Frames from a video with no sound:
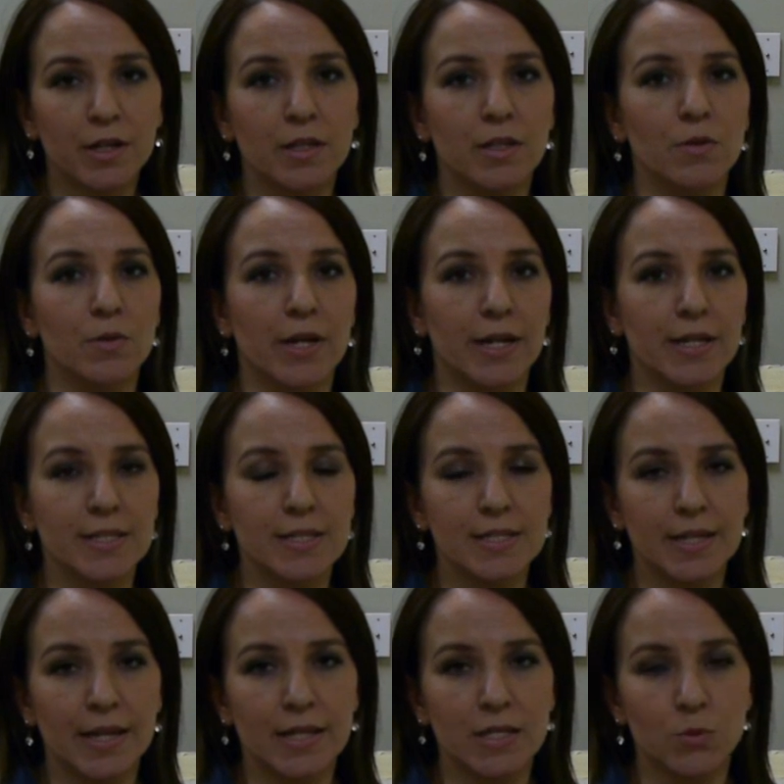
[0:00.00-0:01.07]
the United
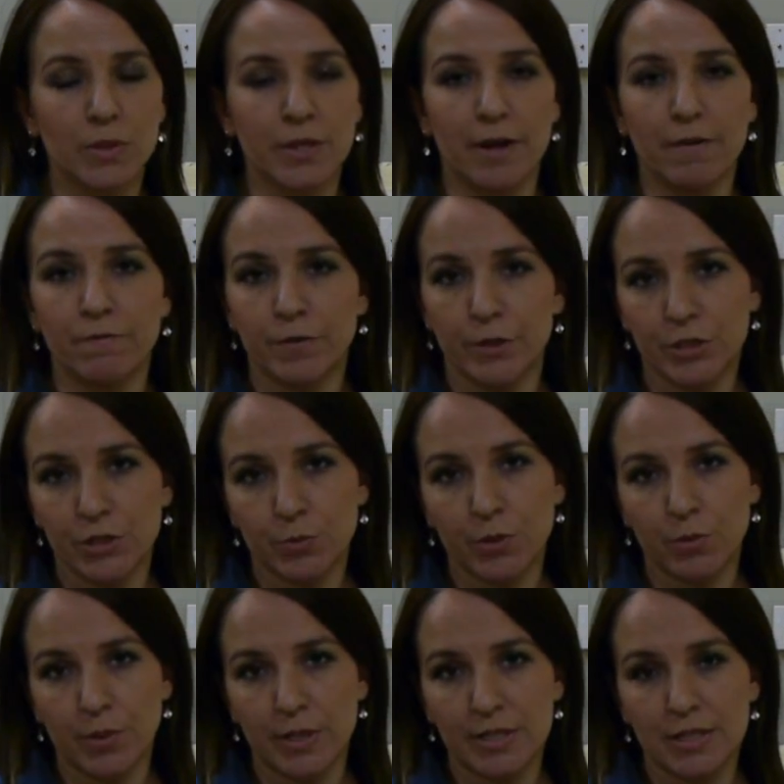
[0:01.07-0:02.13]
States without first
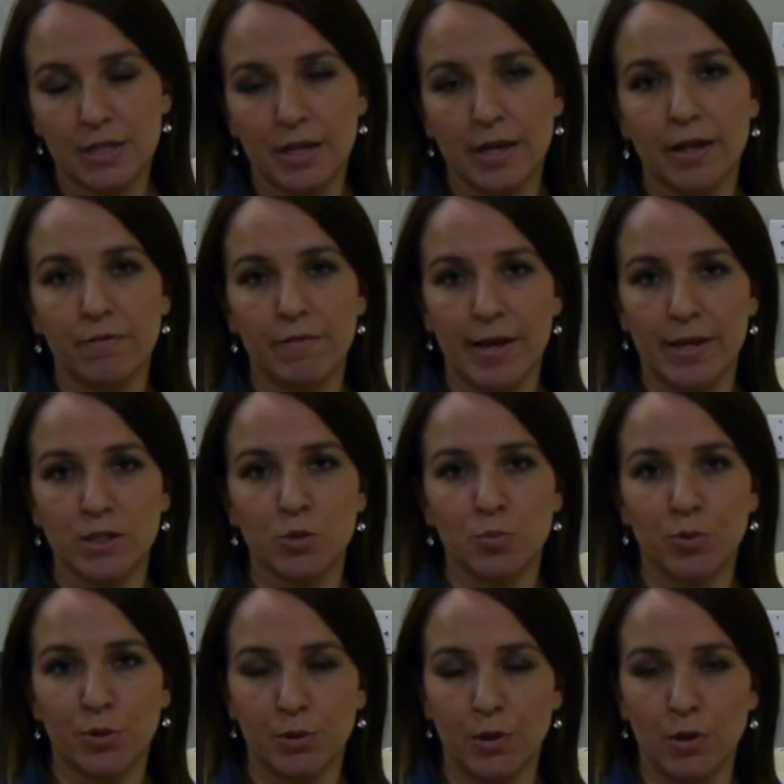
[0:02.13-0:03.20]
requesting
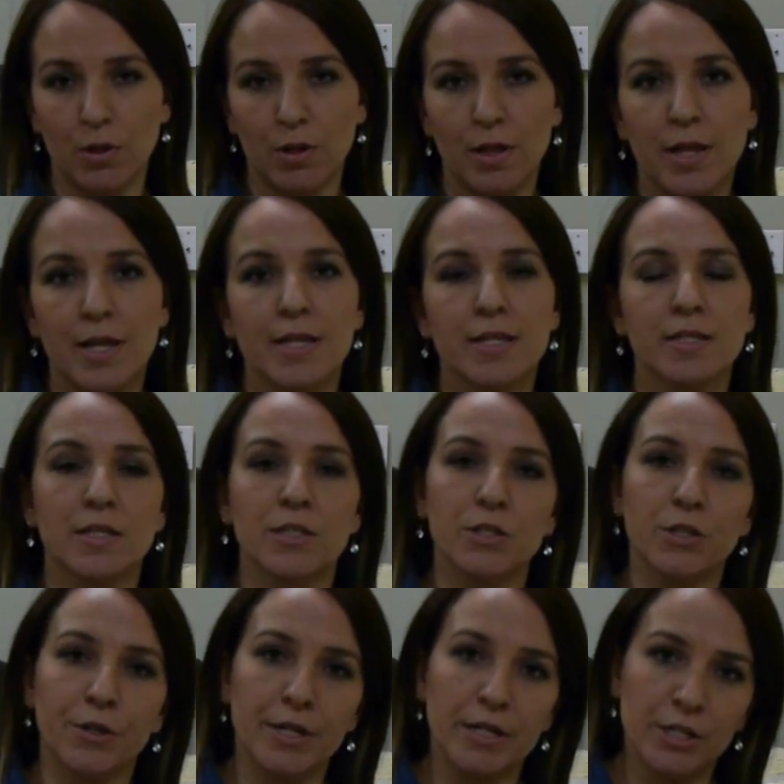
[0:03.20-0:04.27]
advanced parole
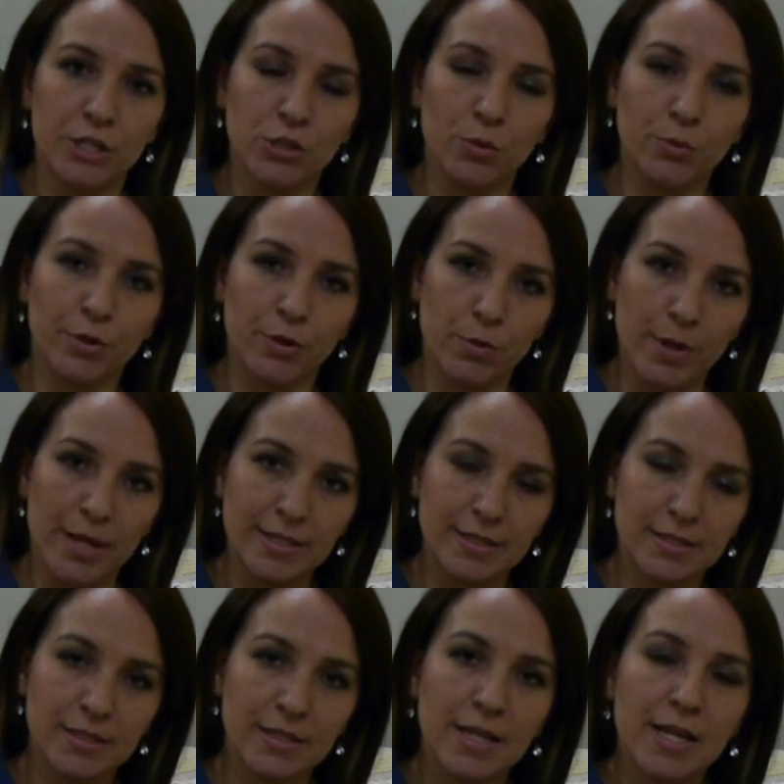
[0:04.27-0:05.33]
since your initial
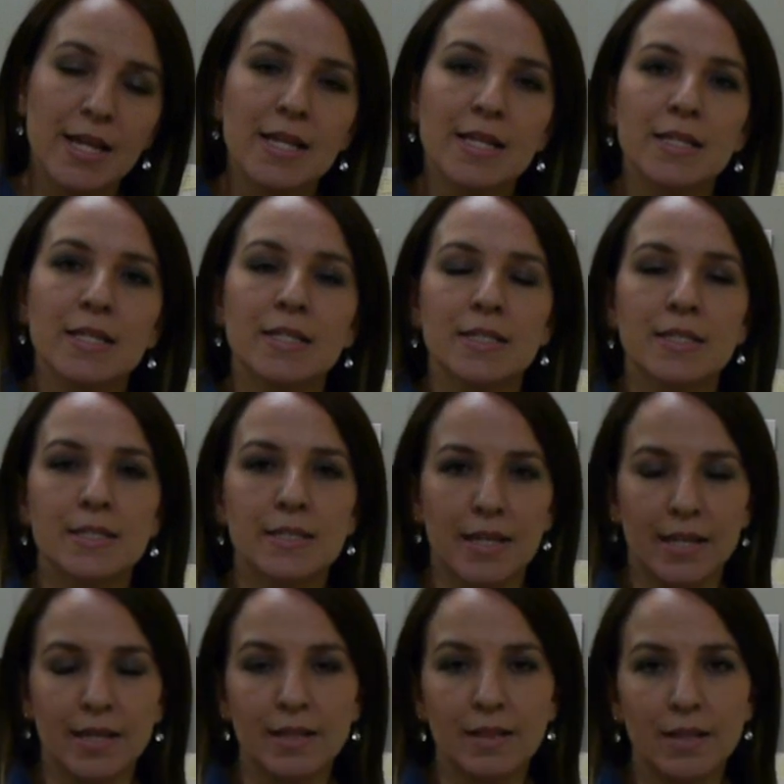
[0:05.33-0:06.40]
request.
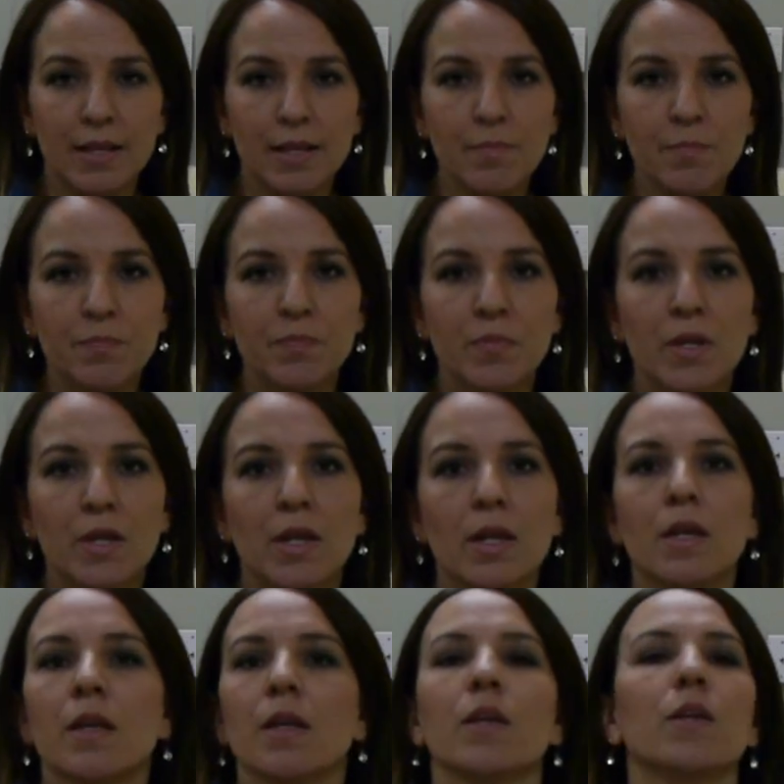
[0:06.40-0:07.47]
Secondly,
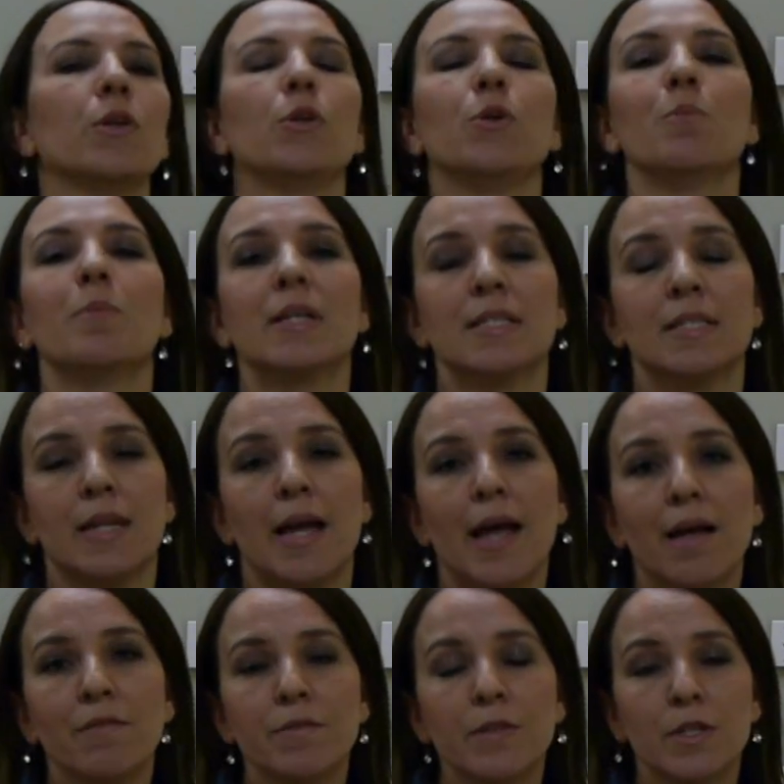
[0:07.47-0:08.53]
you must
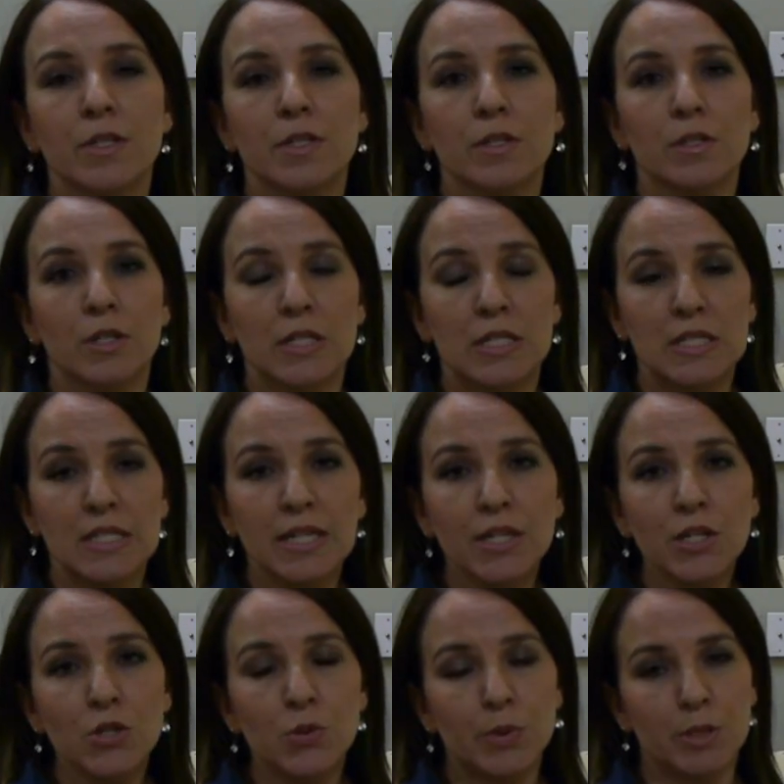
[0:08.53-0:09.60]
have
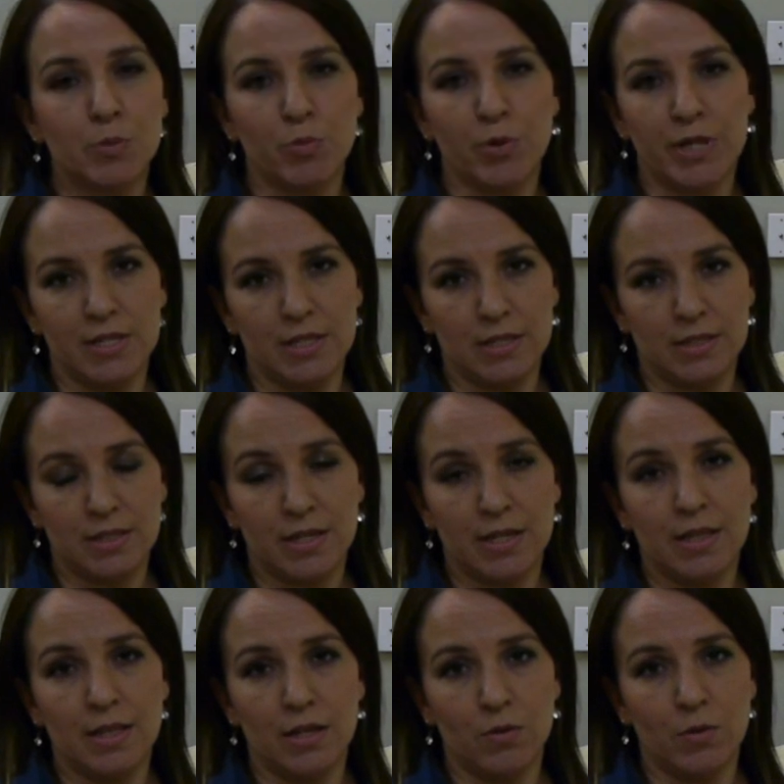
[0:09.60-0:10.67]
continuous presence
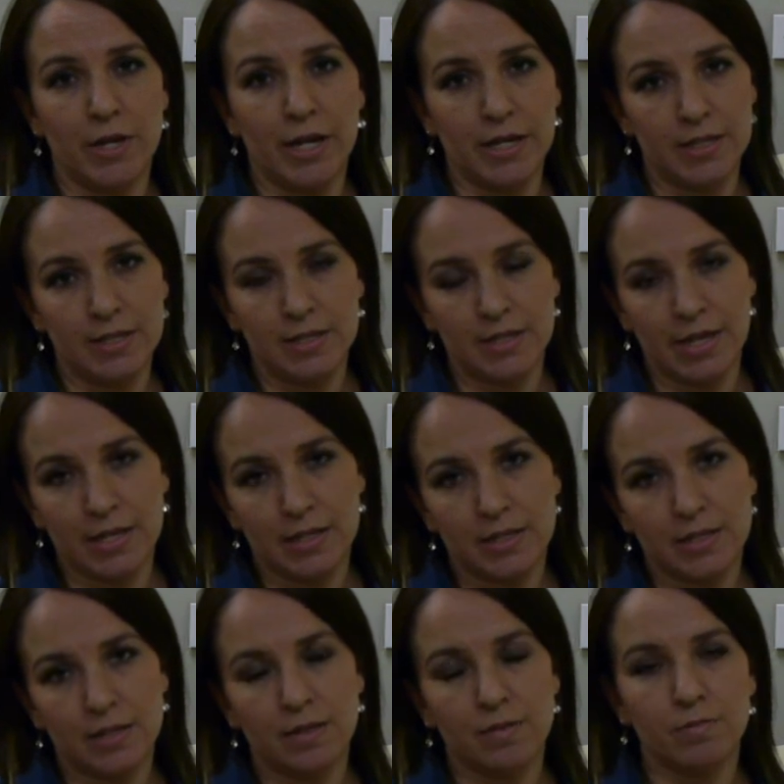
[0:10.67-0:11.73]
in the United
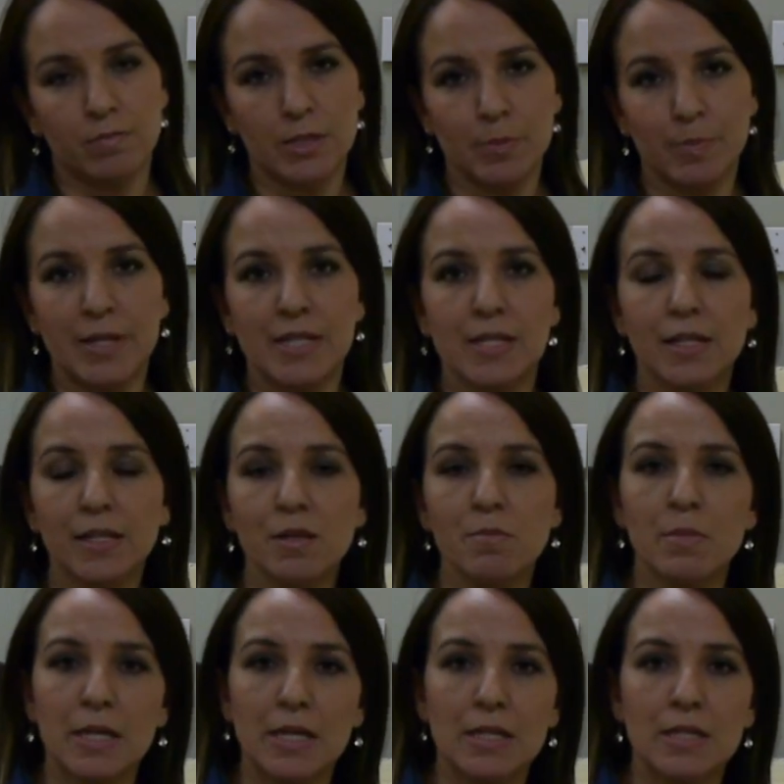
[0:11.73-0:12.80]
States. This basically
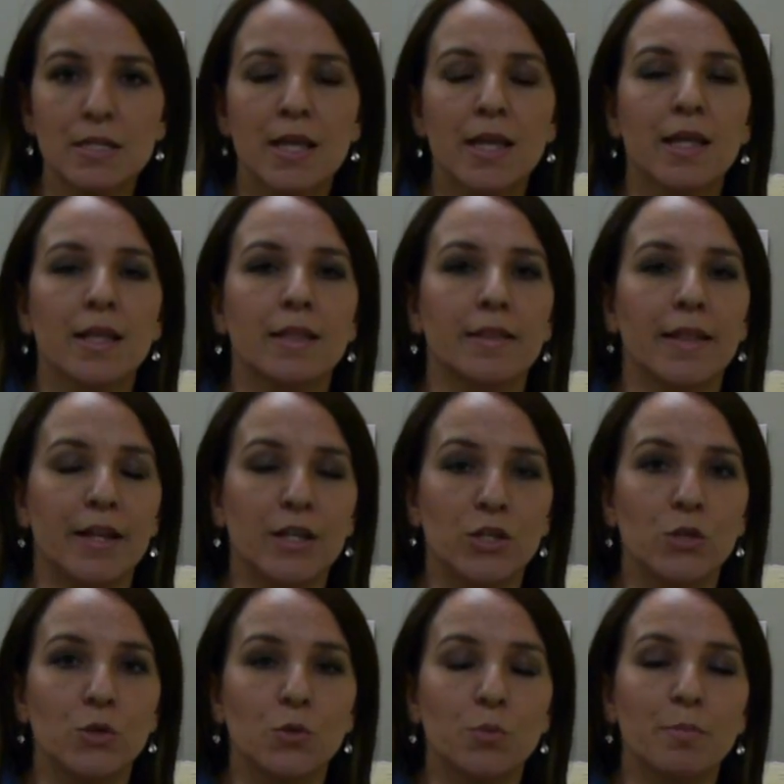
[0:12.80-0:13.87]
means that
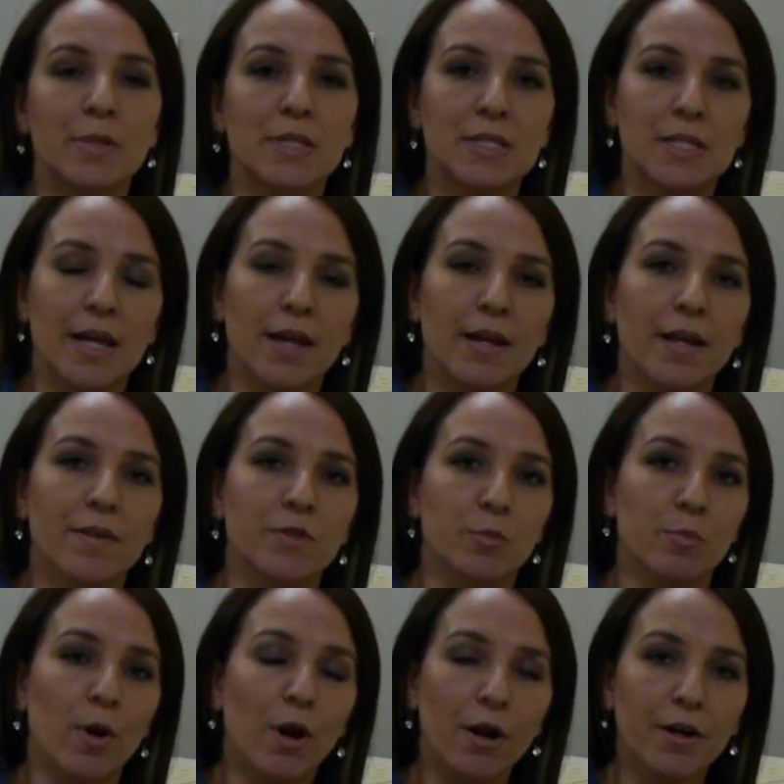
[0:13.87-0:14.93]
you must not have
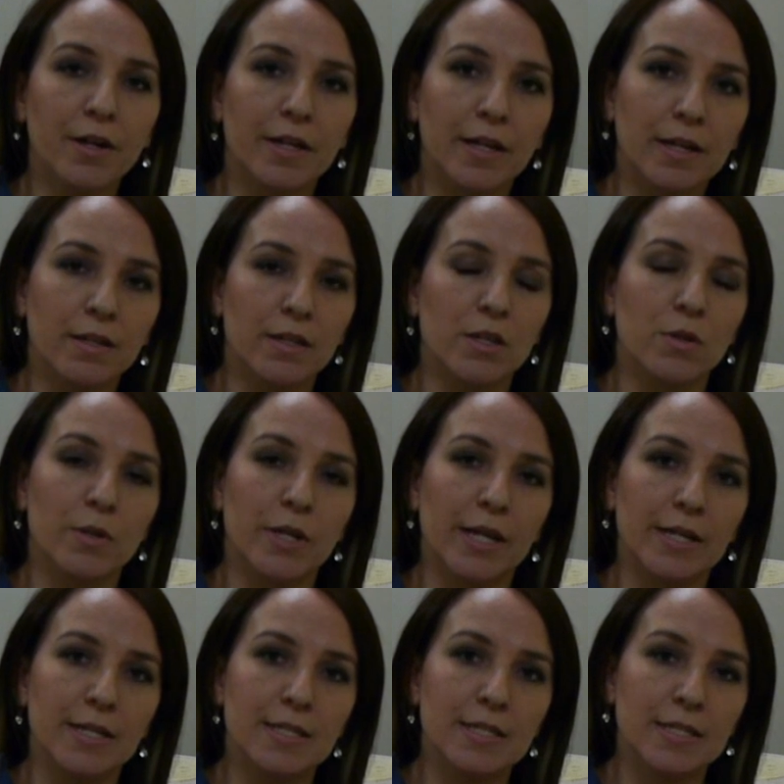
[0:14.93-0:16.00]
departed the
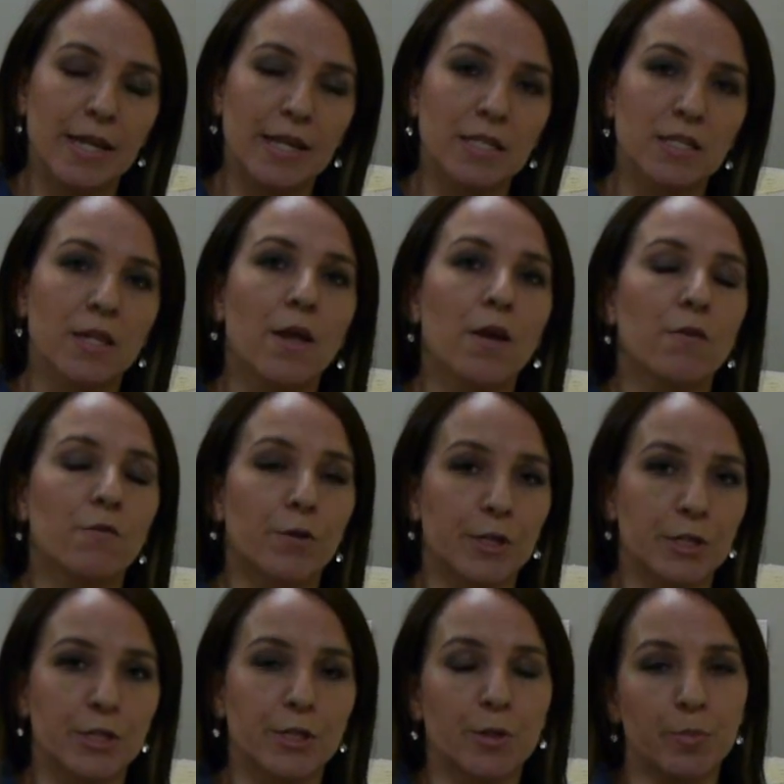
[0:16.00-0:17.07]
United States for
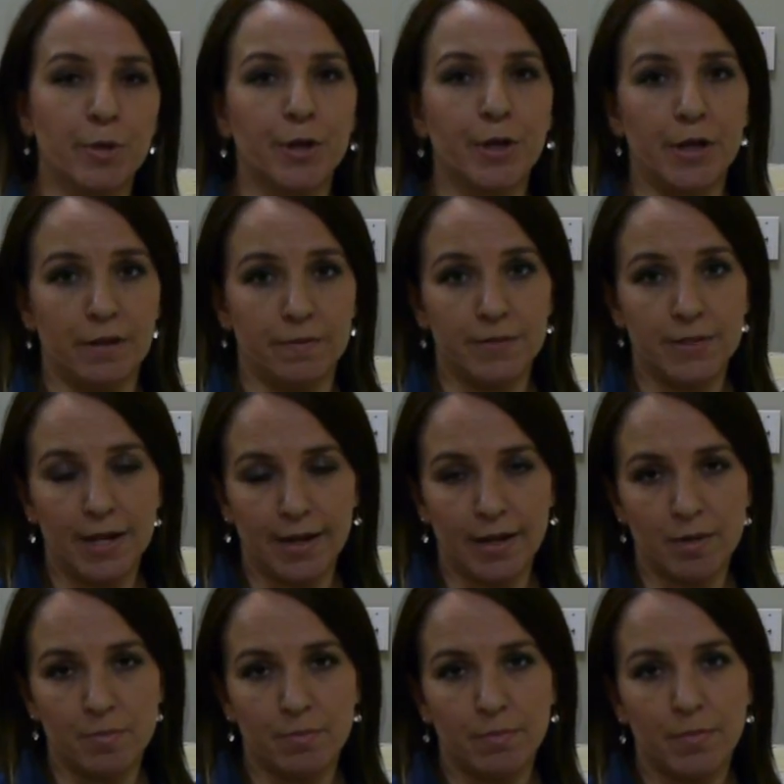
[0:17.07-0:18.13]
a certain period of
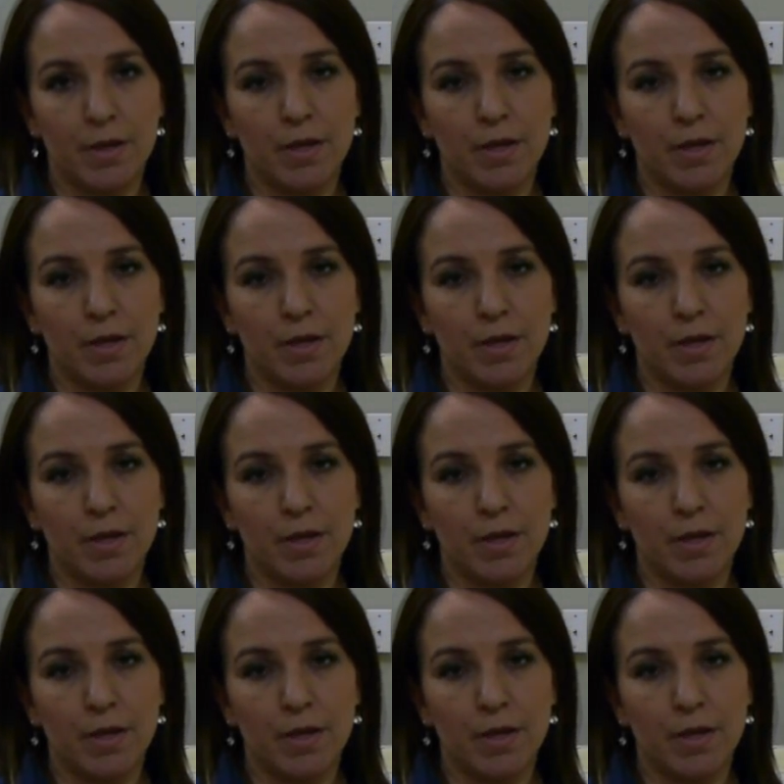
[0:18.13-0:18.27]
time.